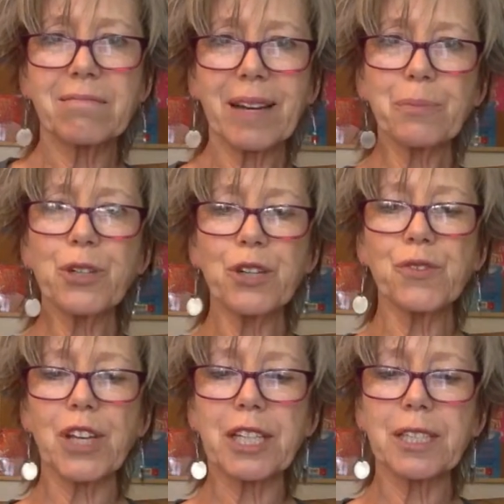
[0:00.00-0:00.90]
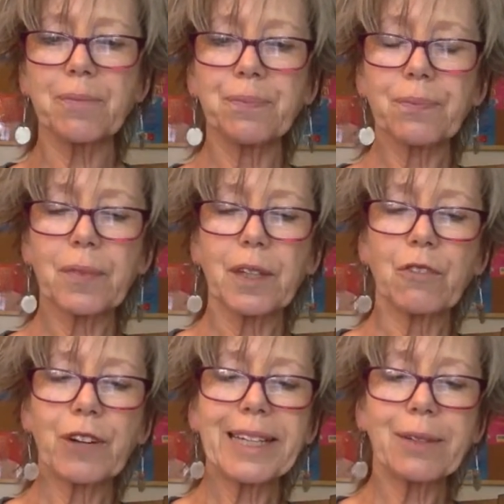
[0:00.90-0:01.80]
That proves it."
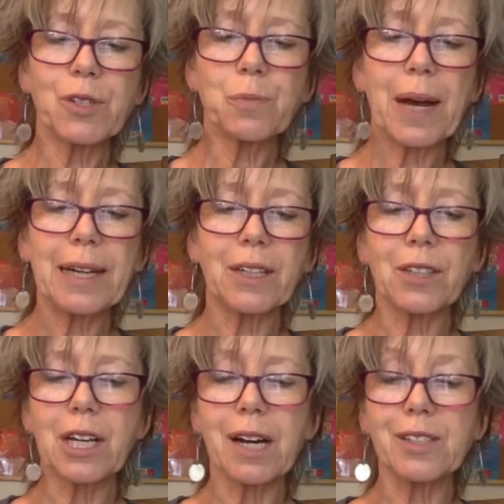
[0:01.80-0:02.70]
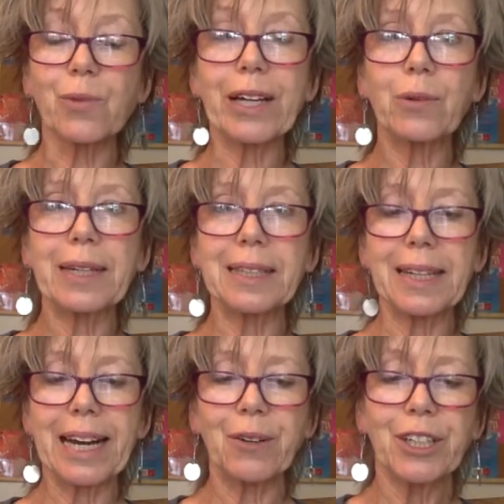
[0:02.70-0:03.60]
Frankie was piling on the cards quite quickly
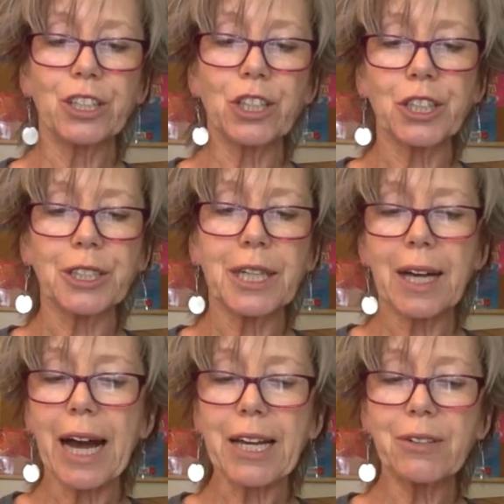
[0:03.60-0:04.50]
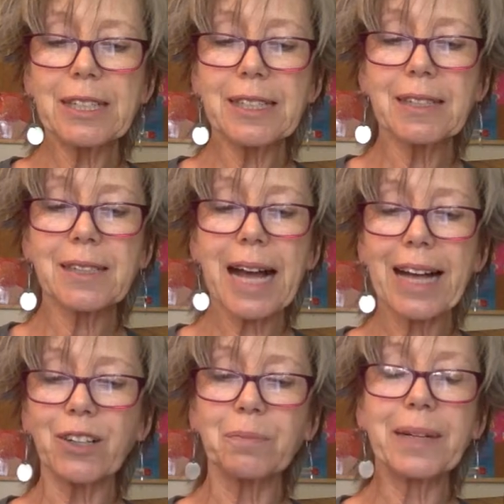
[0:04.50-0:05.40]
now. Good. I only needed to
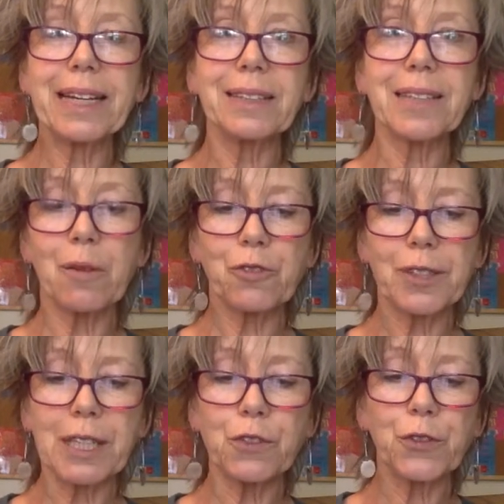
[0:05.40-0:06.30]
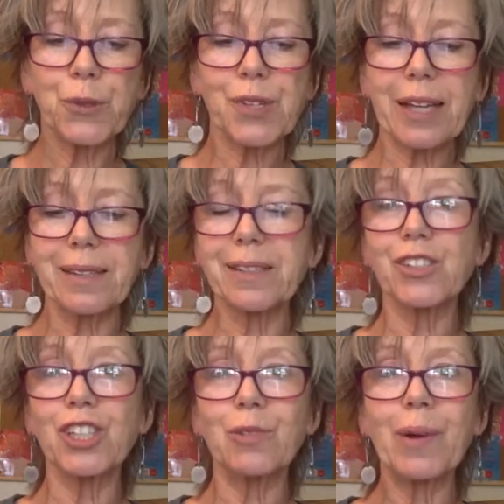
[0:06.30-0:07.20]
hang on playing dumb for another few seconds
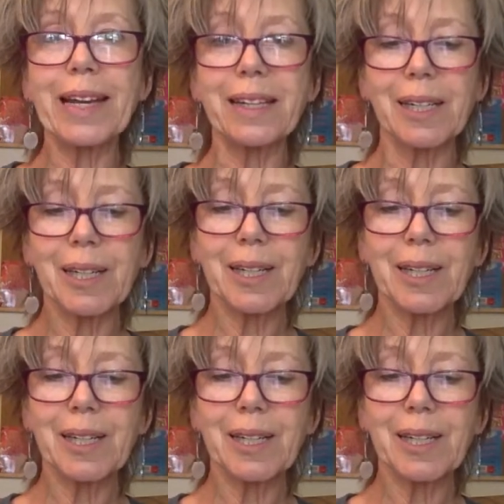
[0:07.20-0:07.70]
and she'd win.